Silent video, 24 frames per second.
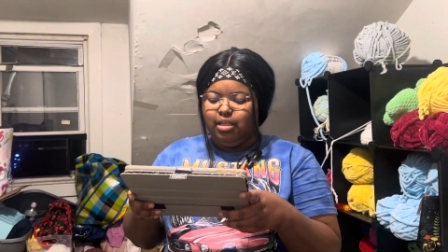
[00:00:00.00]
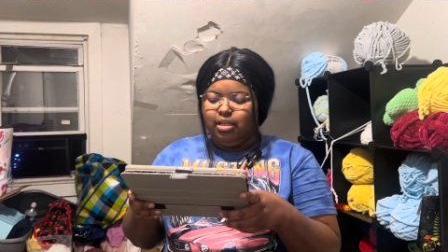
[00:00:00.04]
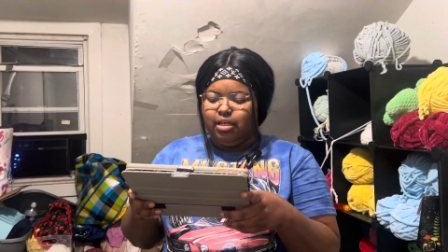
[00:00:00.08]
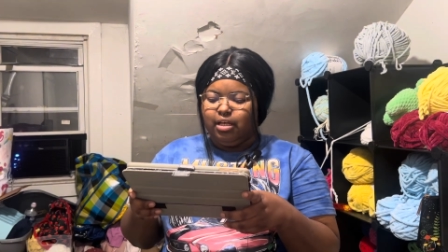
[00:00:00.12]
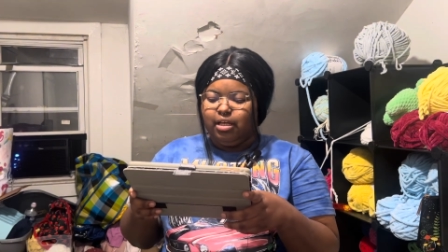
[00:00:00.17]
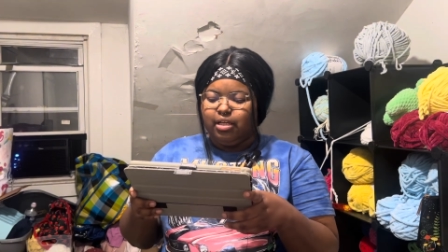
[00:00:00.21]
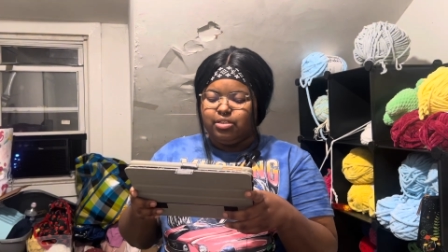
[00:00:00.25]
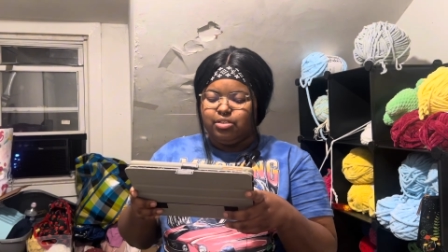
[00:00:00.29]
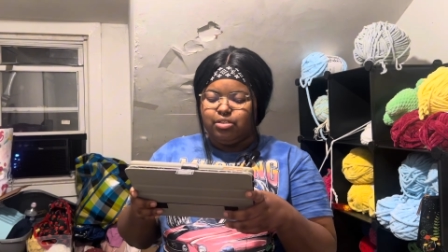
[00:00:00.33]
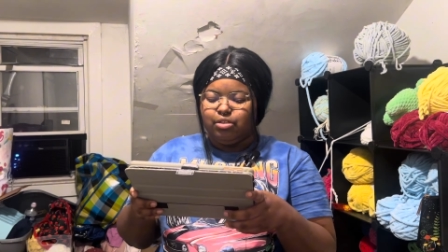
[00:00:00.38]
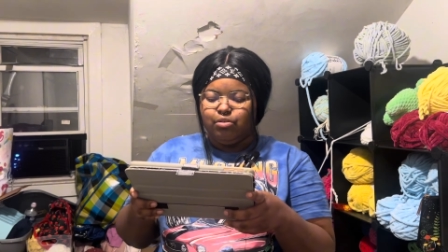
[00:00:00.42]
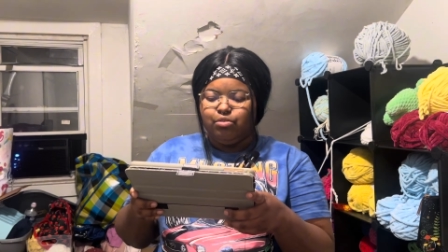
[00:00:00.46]

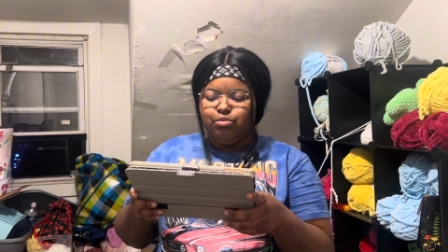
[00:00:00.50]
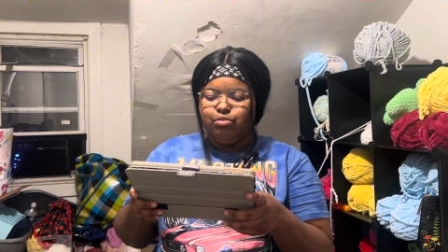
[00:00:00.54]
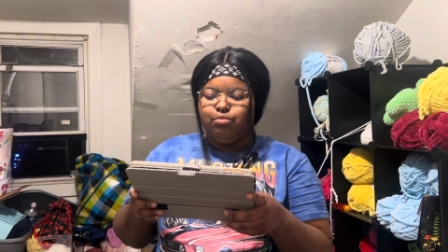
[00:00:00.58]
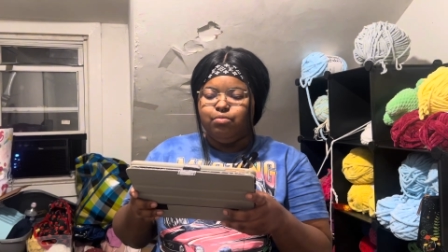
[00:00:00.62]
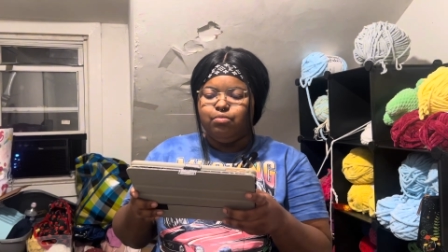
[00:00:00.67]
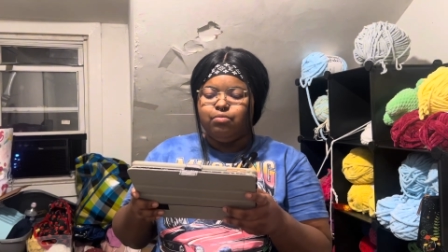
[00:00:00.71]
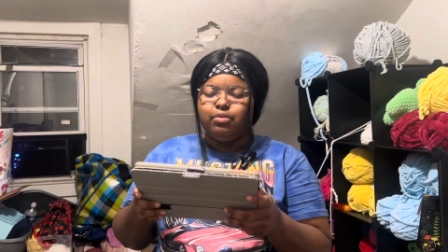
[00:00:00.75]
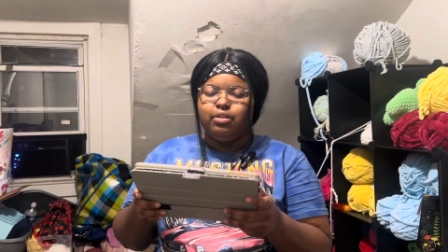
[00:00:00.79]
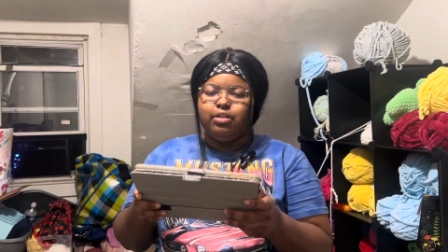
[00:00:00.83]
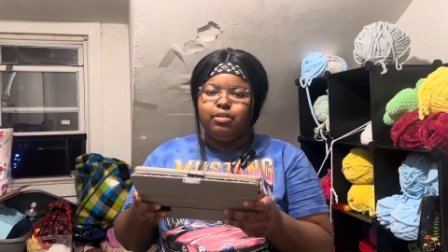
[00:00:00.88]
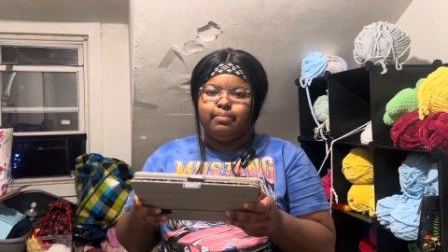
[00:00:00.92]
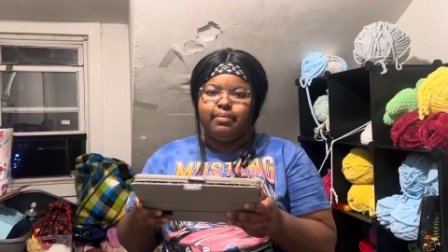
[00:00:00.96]
I sold
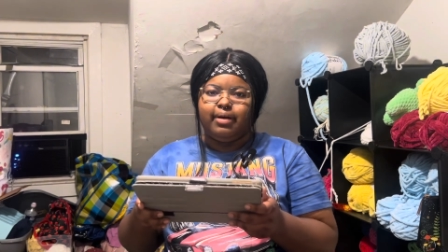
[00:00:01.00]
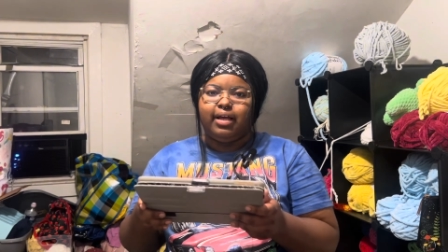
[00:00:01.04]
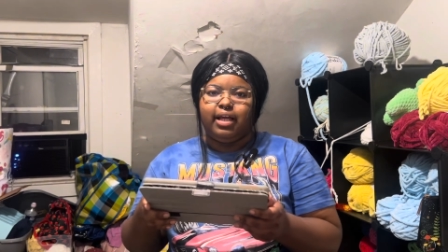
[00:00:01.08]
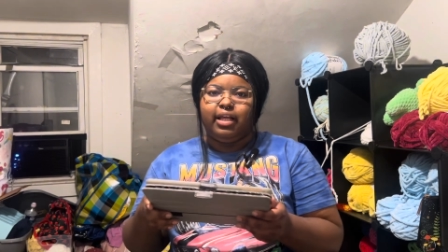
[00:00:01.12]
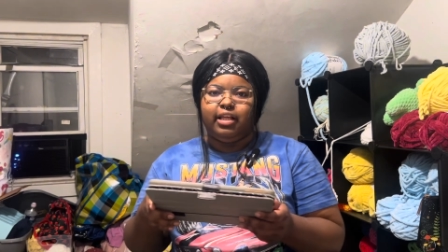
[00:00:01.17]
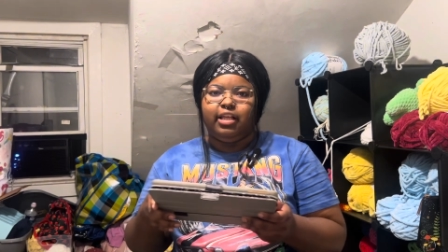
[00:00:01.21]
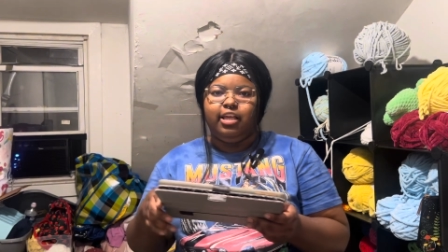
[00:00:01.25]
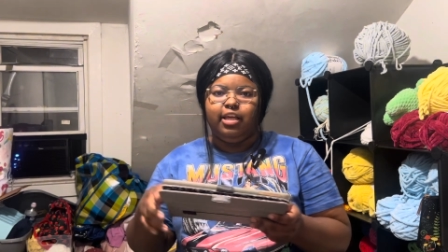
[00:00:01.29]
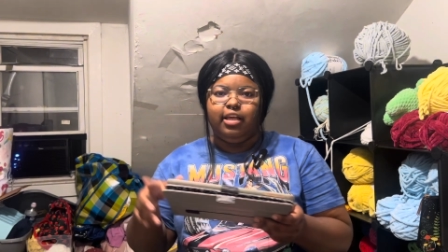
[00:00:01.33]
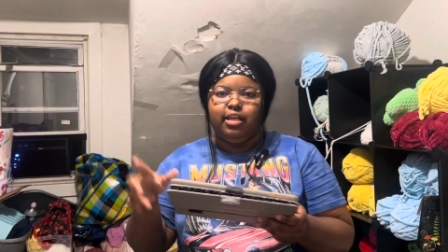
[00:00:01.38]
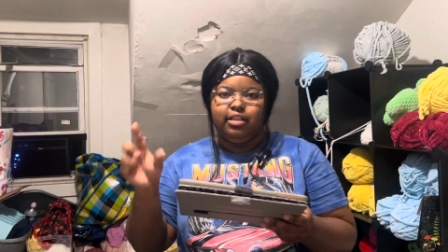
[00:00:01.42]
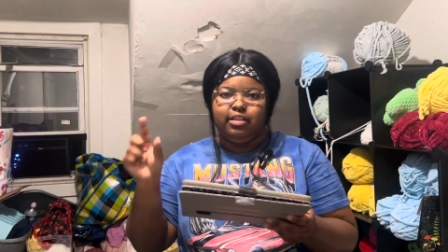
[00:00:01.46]
one of
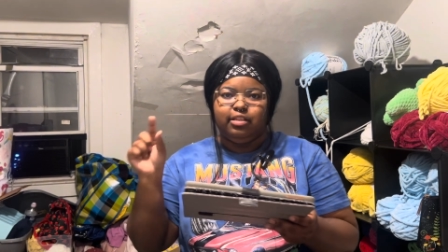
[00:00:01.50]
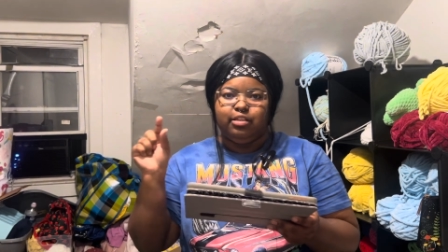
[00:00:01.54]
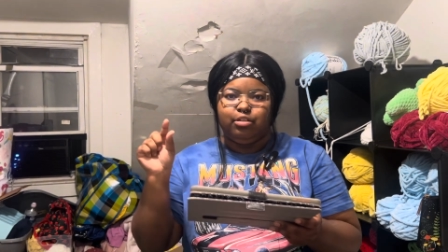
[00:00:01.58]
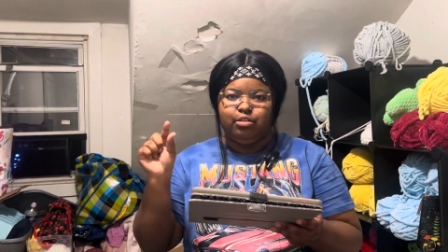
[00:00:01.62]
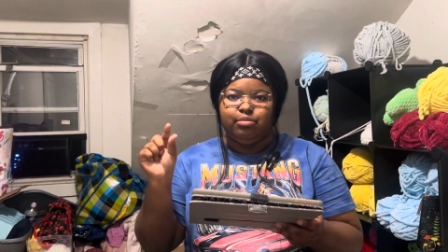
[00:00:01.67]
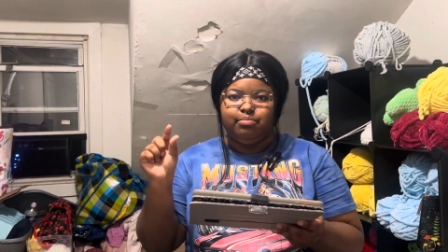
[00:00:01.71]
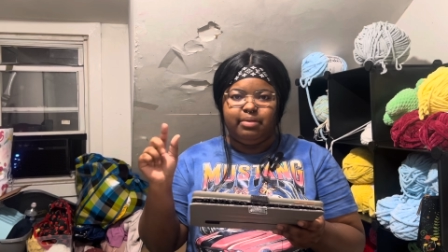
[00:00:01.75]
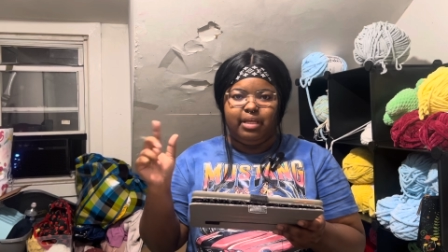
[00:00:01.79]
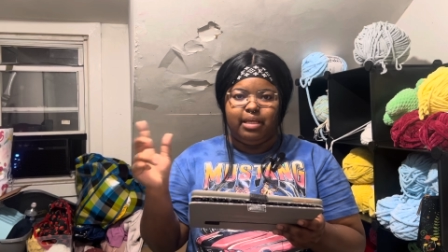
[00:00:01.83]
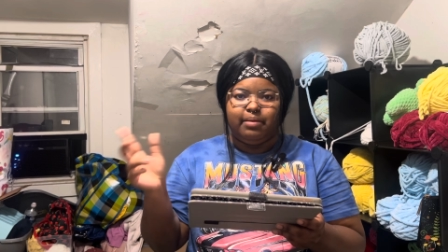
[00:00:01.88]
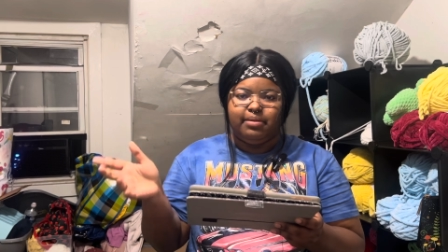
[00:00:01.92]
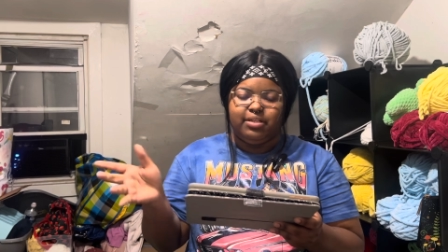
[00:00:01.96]
my little
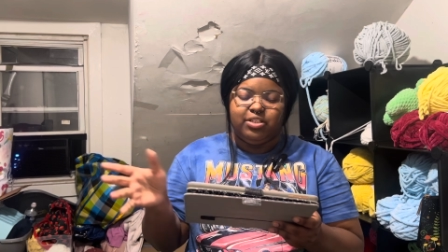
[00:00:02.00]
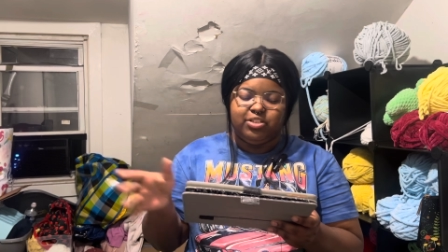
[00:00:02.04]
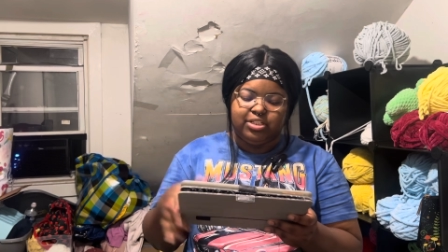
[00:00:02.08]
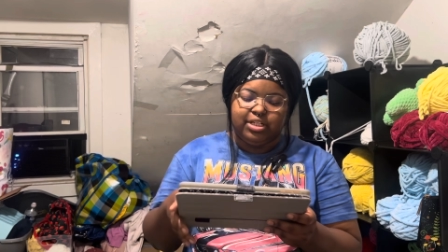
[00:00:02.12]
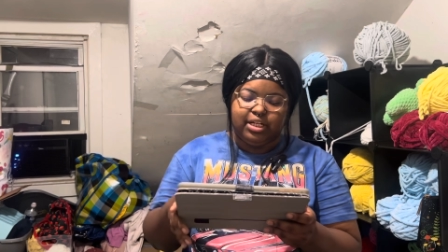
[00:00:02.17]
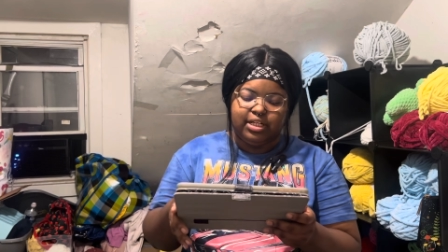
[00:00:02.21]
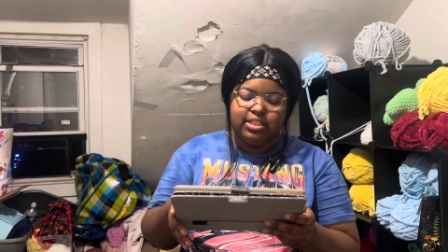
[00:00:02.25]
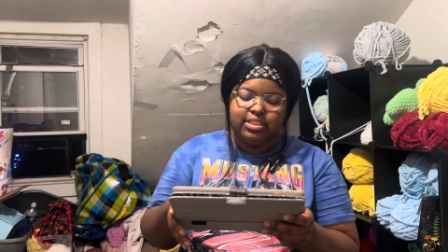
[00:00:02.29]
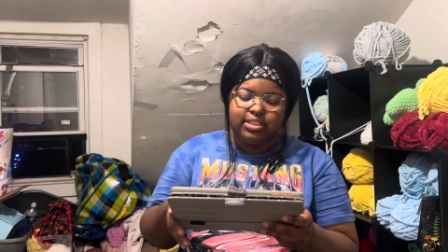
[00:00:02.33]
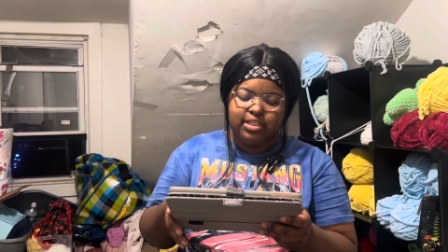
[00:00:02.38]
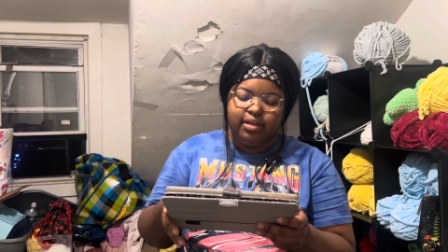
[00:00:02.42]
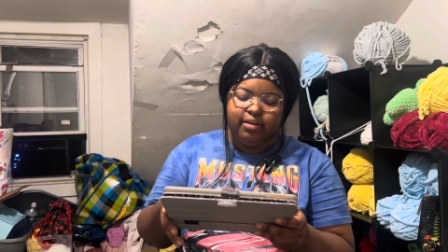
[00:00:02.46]
baby
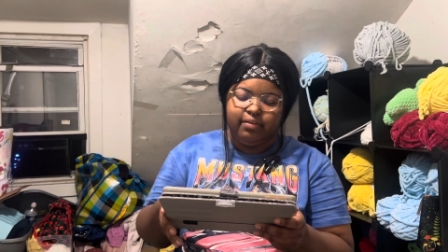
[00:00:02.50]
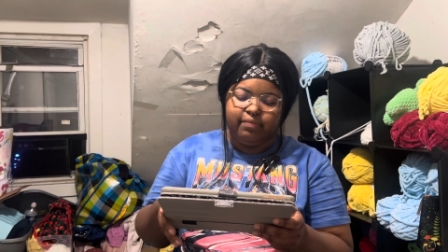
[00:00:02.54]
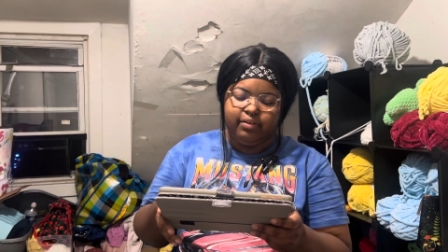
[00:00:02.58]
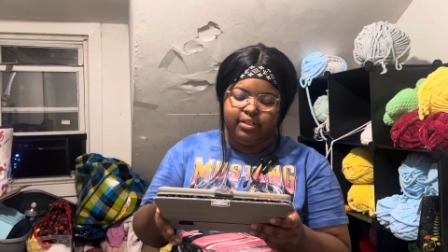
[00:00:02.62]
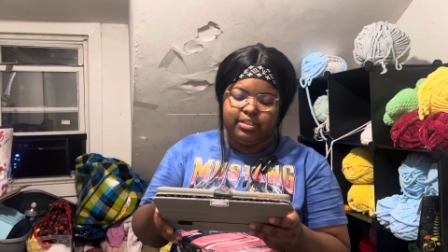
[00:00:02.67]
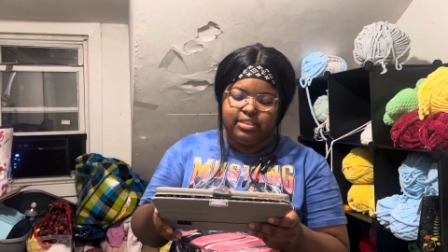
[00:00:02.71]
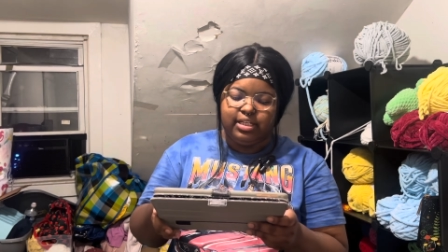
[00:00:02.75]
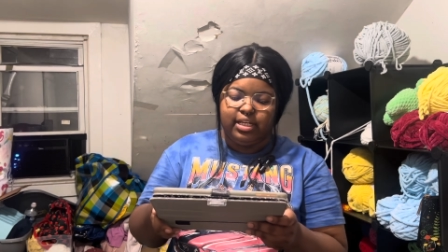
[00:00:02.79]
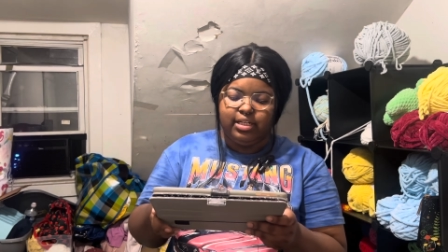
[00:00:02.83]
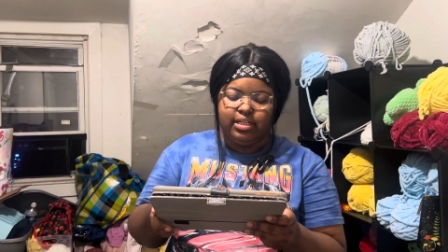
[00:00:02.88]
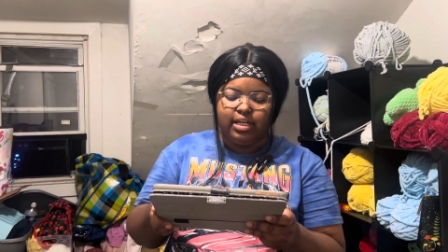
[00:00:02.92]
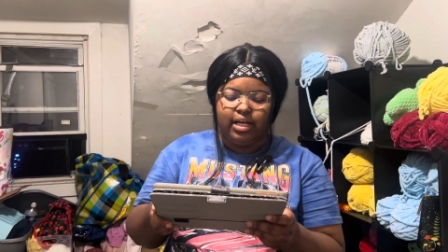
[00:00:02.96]
chicks for
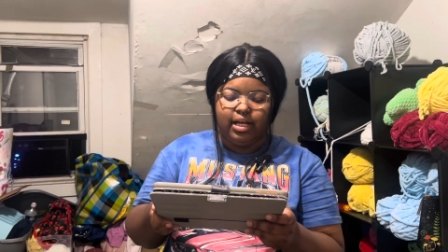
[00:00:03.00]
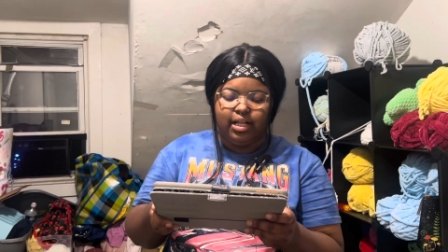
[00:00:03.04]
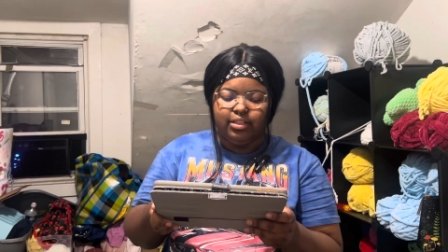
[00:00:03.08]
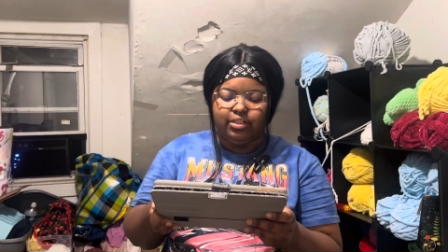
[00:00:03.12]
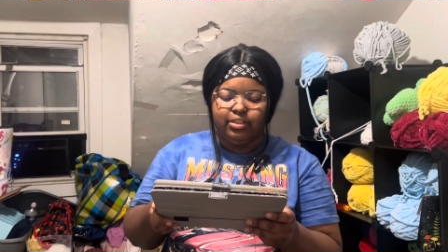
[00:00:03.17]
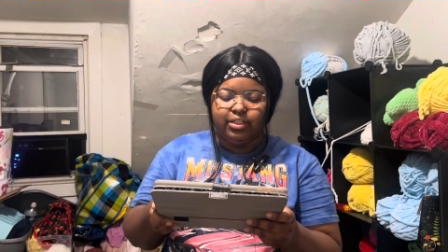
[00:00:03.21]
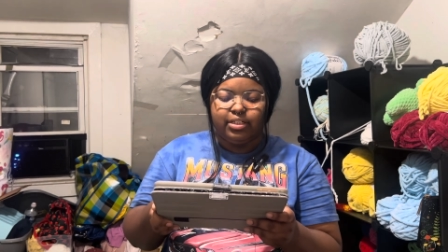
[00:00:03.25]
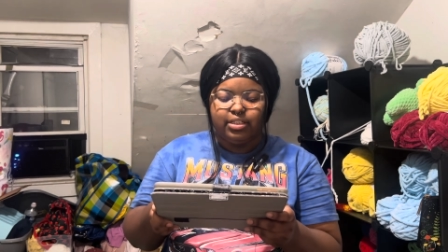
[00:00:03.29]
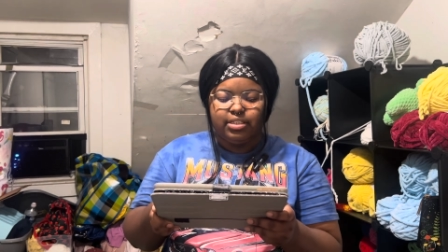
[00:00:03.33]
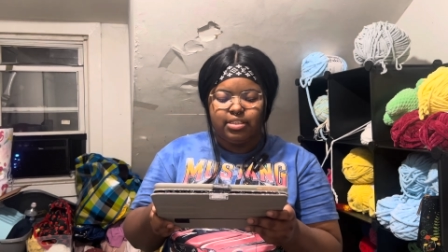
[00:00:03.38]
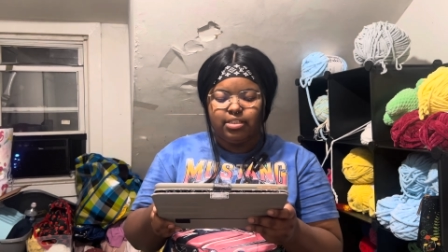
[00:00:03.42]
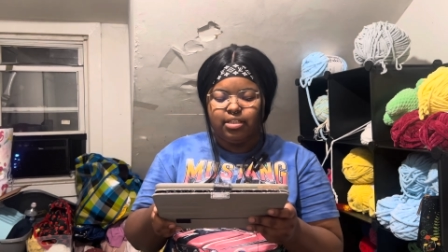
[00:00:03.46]

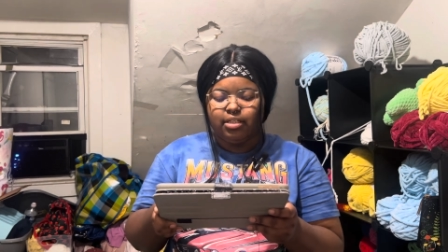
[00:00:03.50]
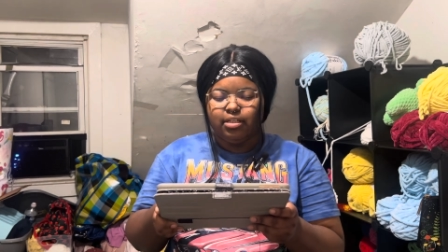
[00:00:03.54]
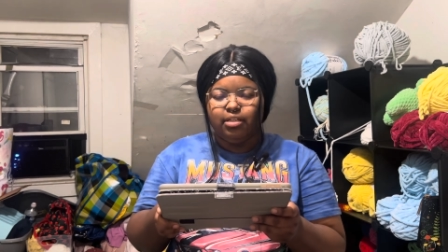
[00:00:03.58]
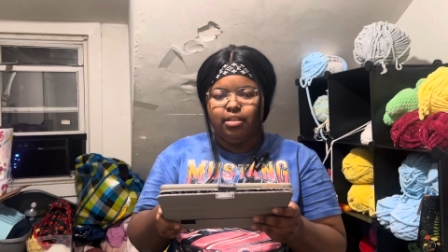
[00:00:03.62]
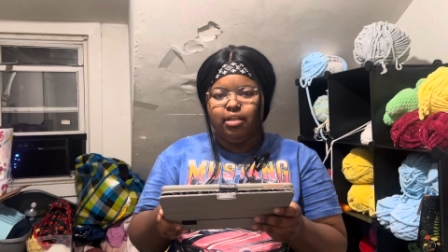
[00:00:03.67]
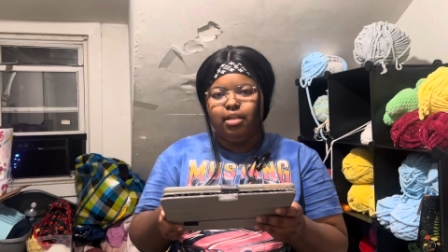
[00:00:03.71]
$10,